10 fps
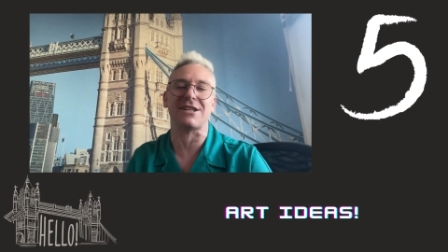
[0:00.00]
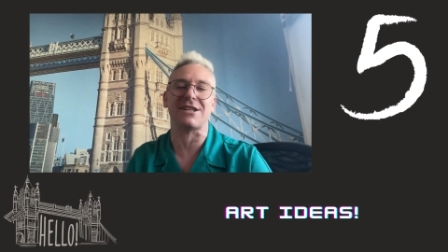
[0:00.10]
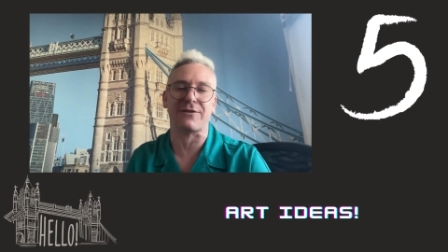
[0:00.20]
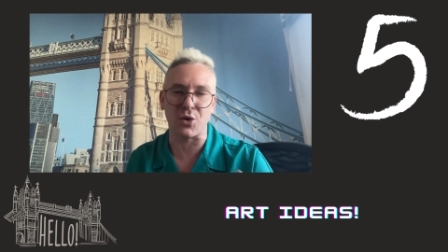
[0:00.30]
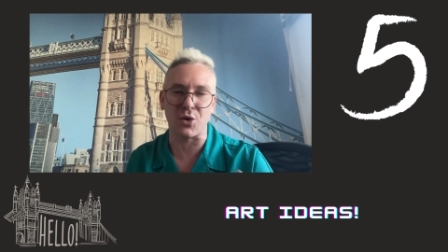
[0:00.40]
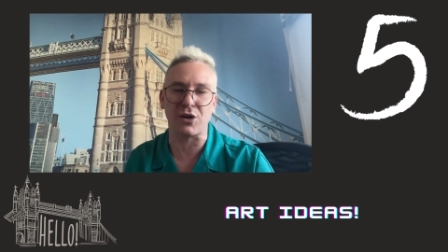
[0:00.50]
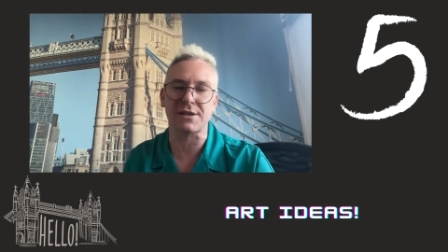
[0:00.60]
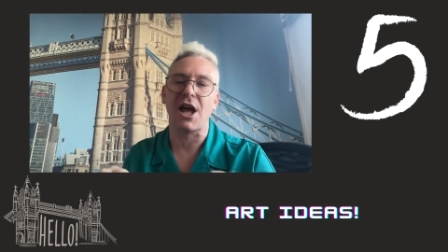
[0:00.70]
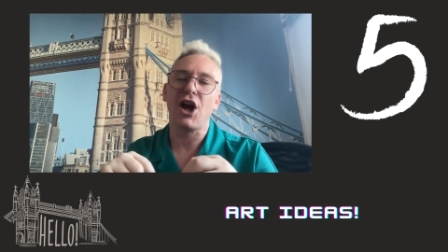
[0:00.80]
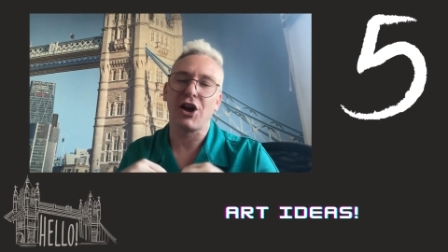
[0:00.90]
And of
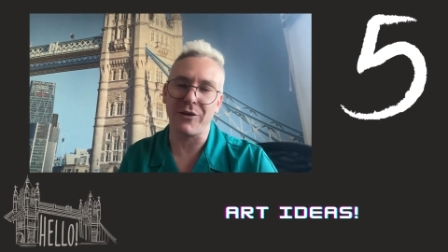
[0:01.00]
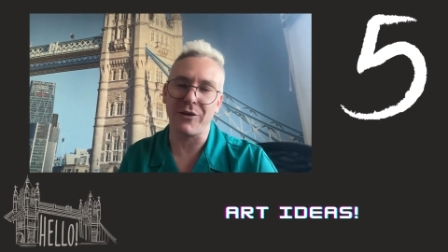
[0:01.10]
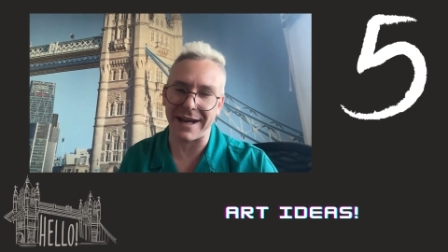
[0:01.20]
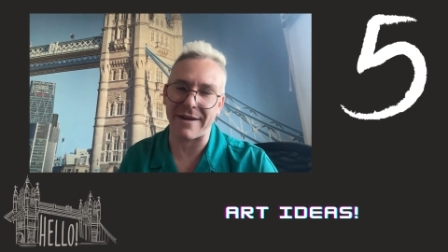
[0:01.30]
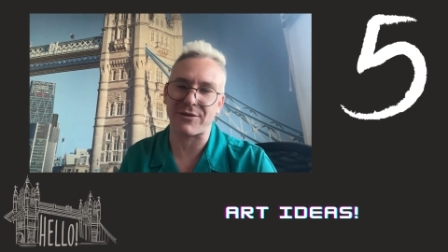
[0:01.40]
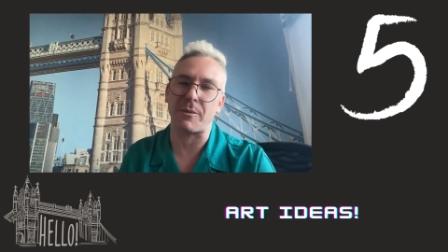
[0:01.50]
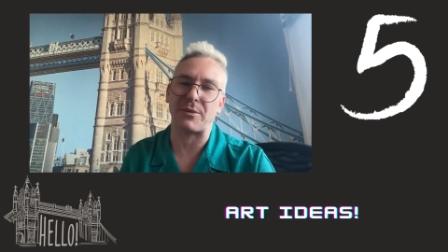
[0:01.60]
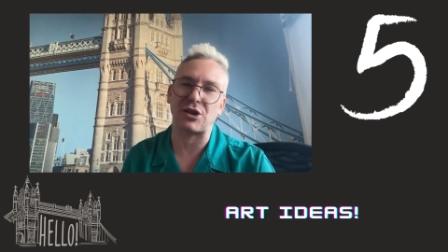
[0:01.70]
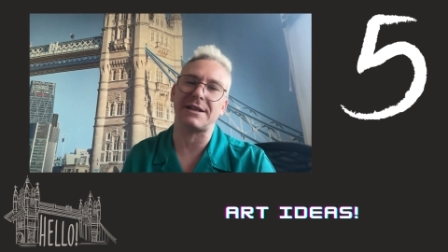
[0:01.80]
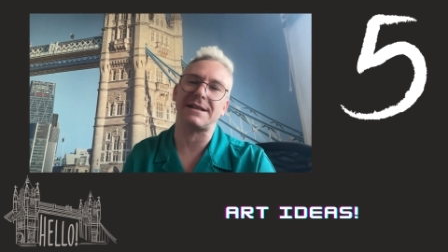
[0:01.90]
course, you then have the
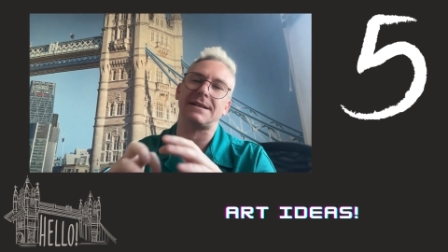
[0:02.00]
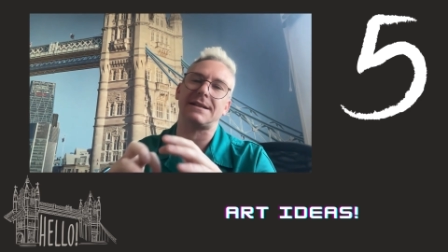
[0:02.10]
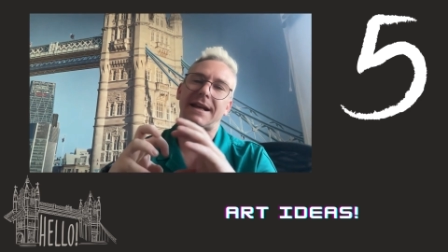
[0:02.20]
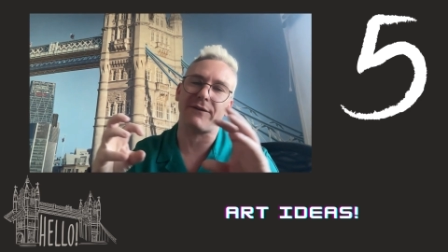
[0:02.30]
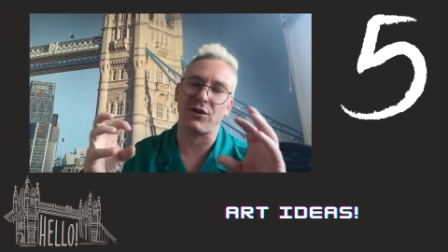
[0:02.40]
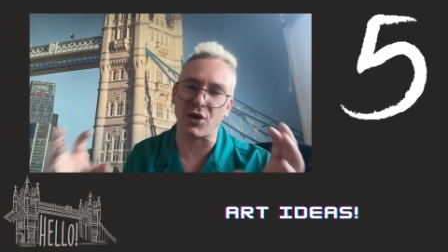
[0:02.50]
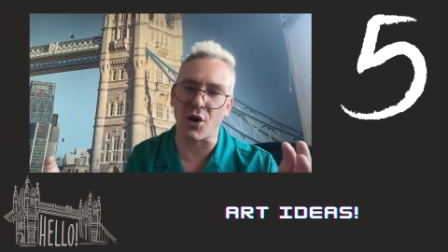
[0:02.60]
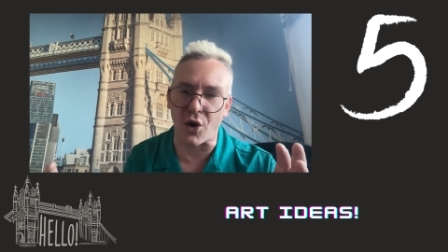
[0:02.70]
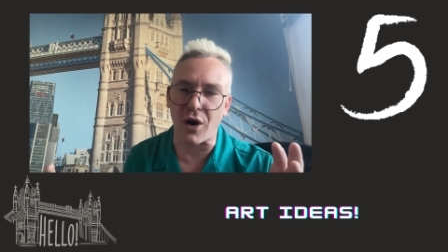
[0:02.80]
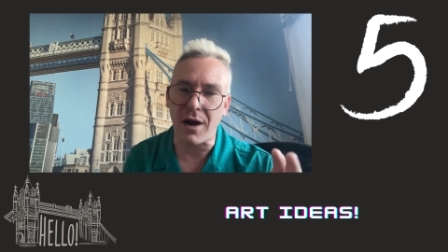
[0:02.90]
opportunity to give
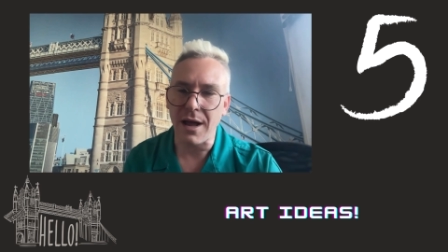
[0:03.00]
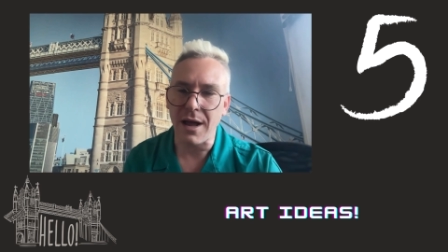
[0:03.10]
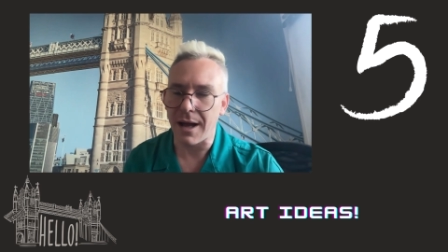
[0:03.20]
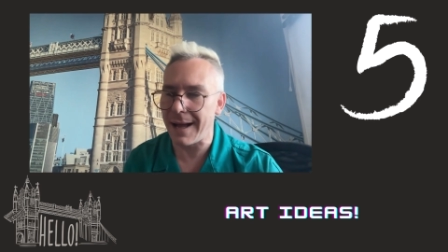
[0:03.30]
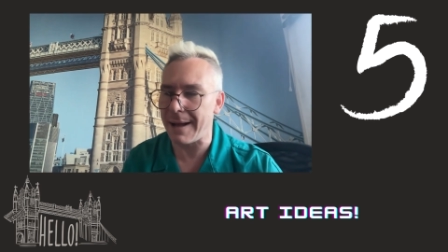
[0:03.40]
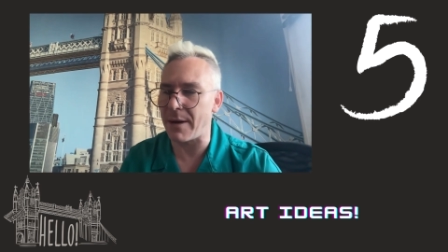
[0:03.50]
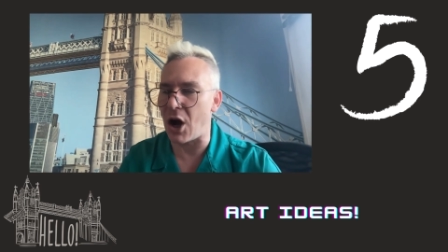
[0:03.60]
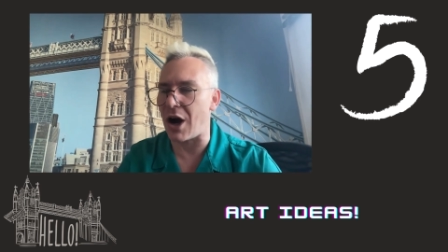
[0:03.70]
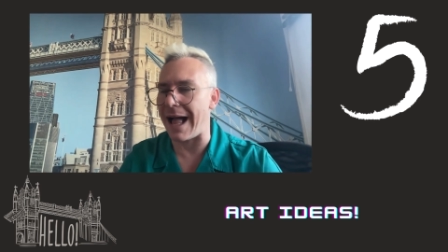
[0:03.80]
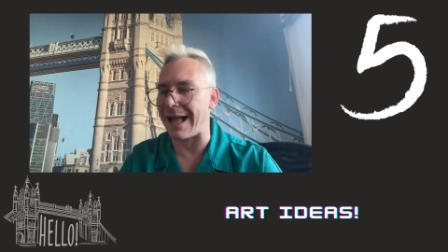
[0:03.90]
your
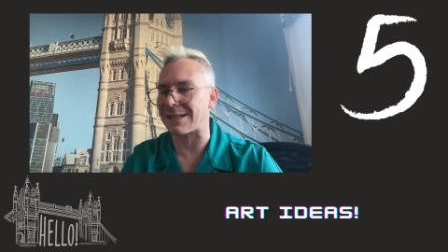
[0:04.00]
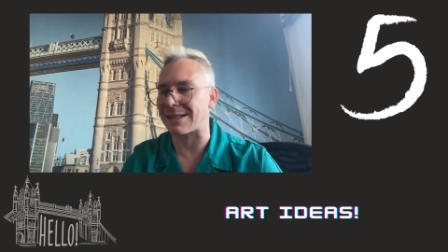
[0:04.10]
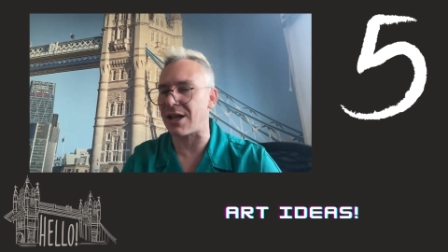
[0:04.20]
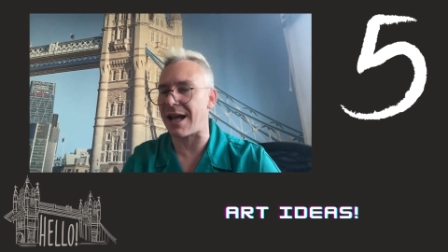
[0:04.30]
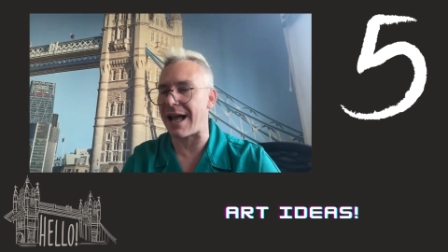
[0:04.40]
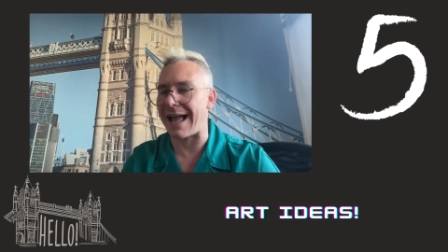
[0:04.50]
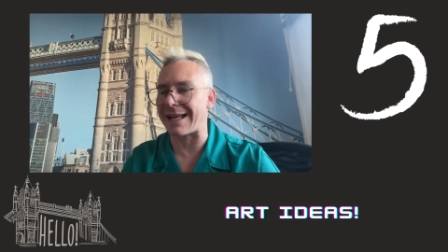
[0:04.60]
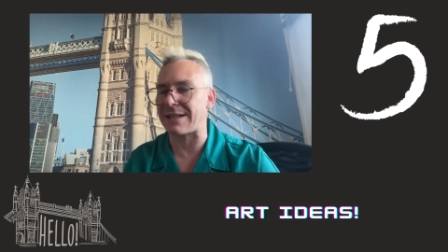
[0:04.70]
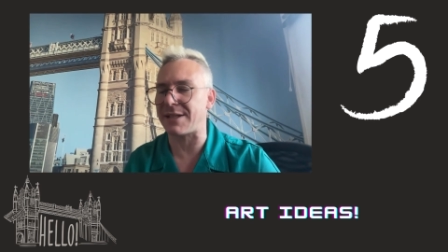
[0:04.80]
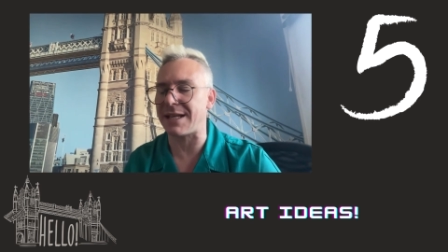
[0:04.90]
art
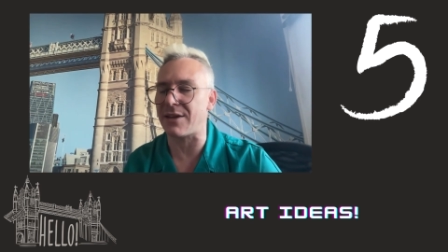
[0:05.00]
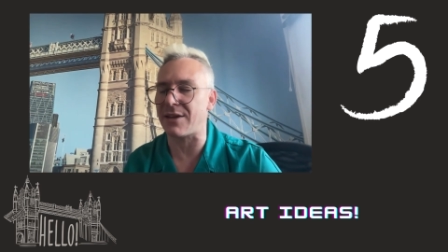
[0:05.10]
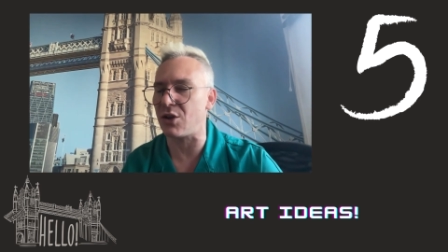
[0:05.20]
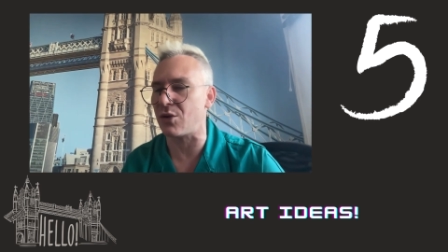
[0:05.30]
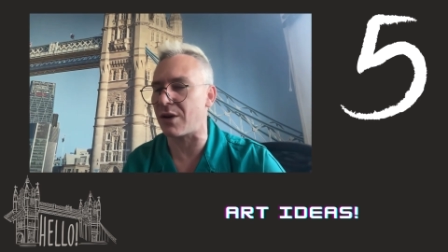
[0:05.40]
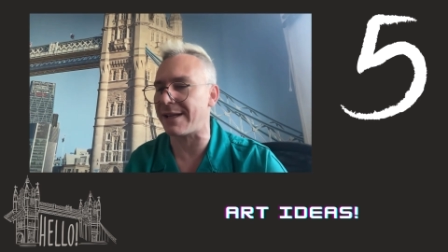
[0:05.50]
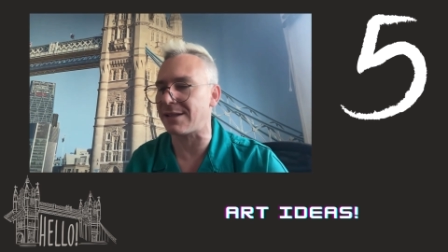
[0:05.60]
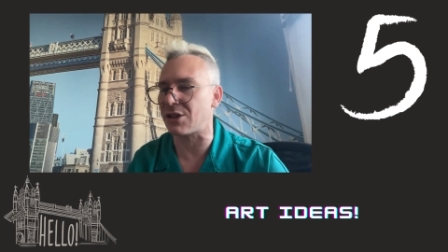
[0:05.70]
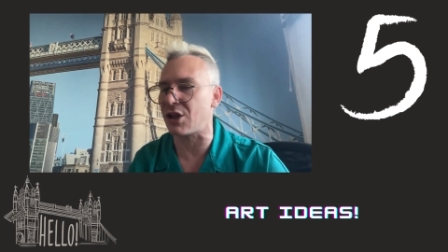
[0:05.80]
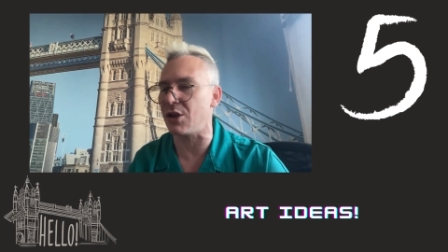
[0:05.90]
activity that you're going
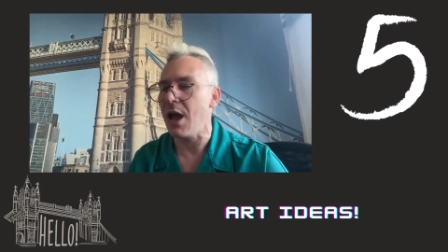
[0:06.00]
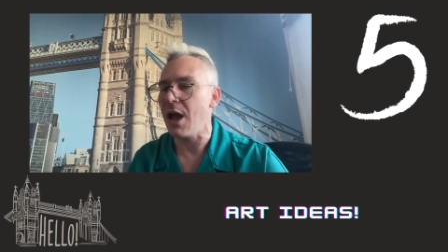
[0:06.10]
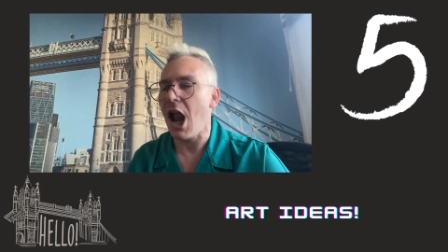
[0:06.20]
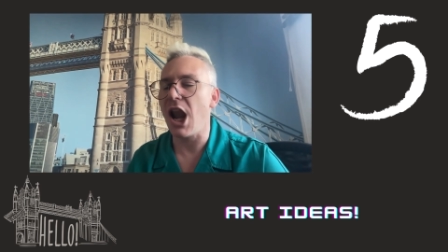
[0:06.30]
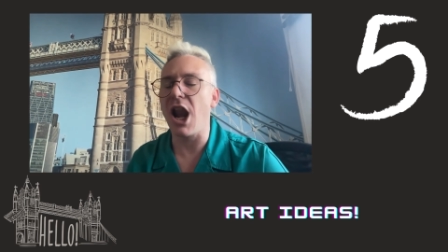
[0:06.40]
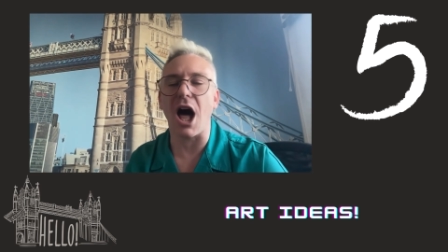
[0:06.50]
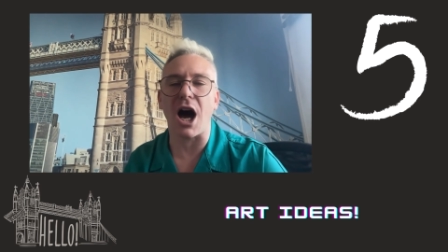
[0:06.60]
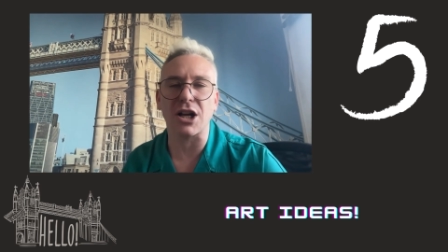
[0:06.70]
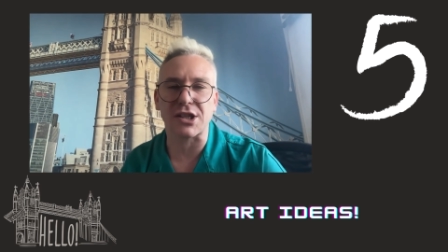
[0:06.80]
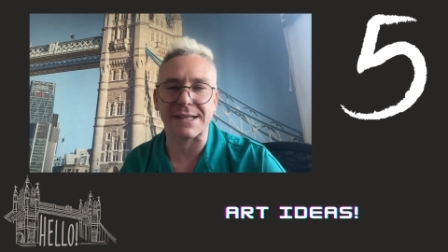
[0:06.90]
to do,
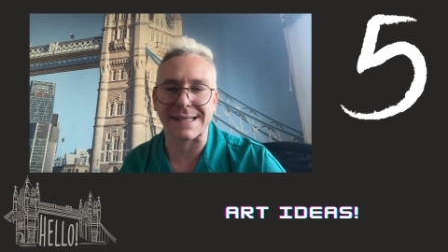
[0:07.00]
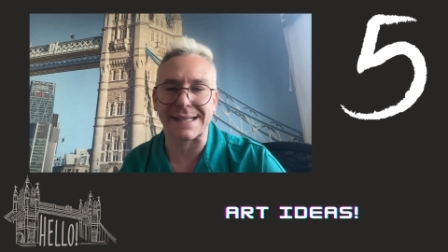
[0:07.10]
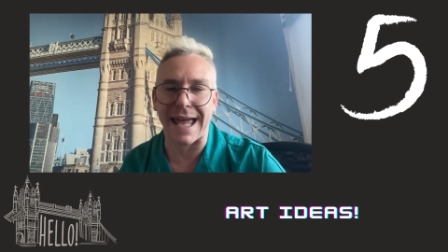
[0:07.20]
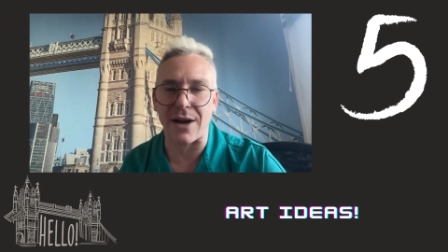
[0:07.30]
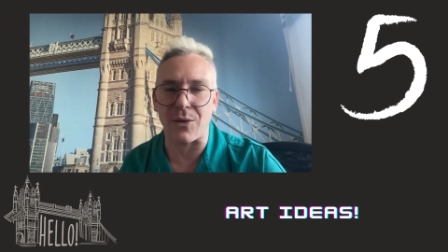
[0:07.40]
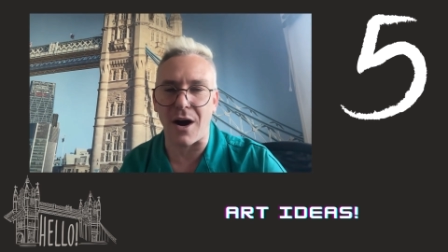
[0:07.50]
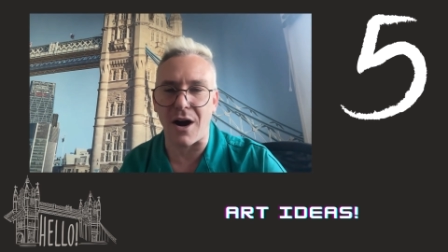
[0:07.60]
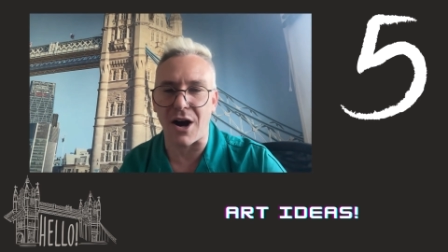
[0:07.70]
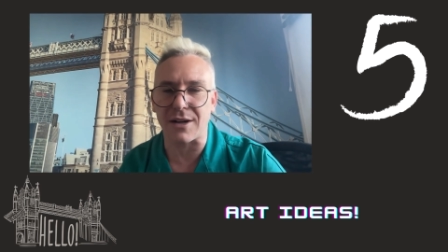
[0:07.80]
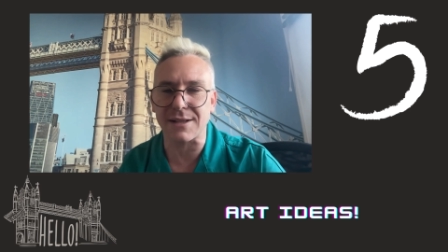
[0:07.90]
large scale
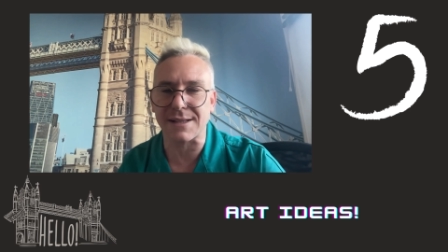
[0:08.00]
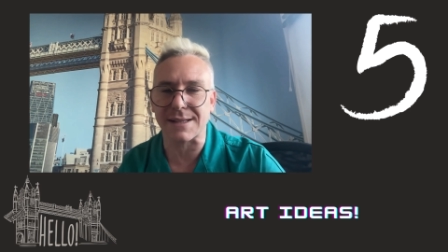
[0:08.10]
art